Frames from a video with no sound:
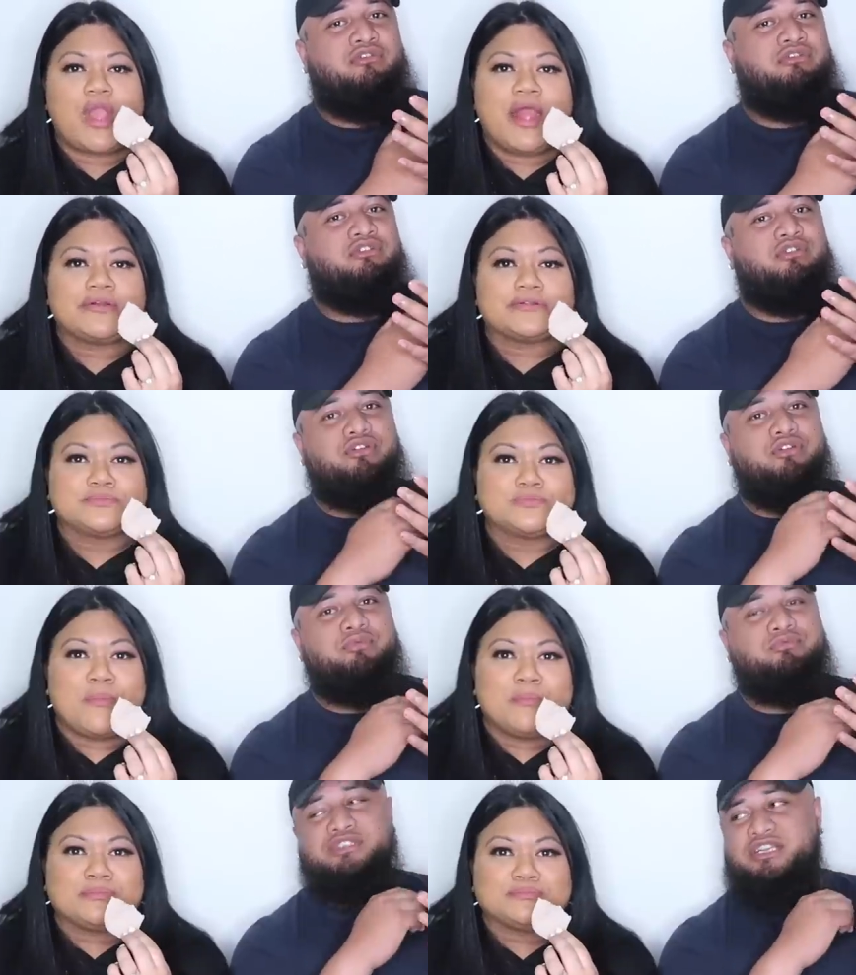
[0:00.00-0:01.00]
Speaker 1: on, on
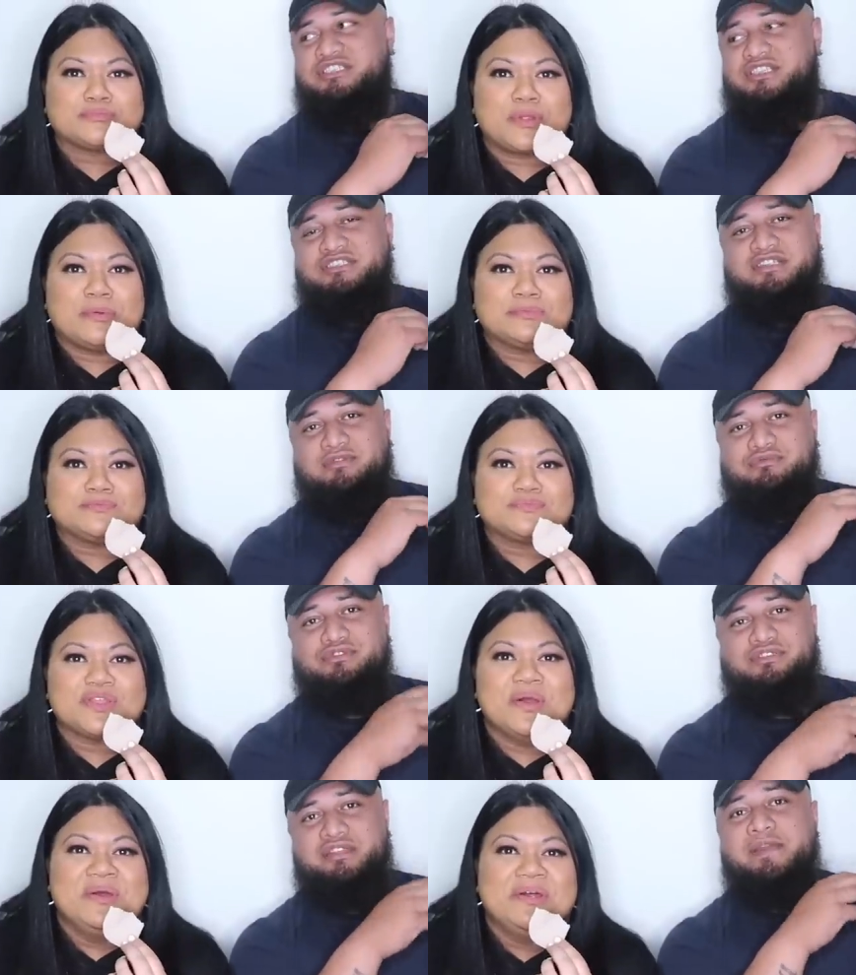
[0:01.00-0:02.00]
her chest and stuff. She's
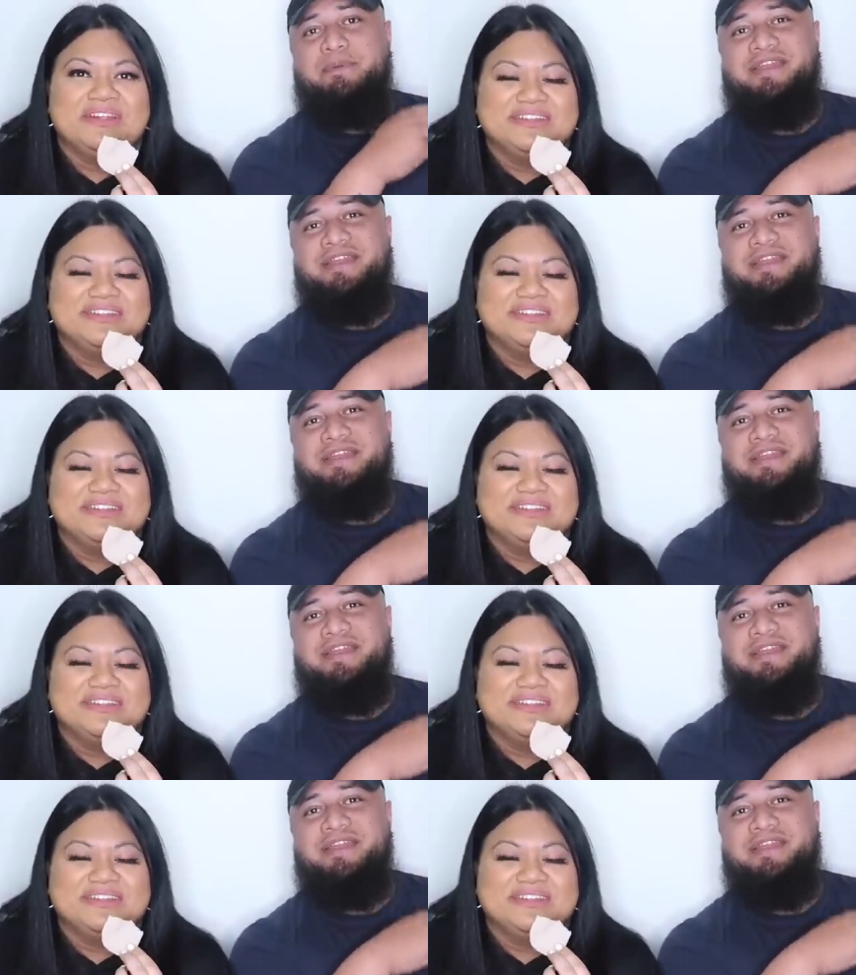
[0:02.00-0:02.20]
sleeping.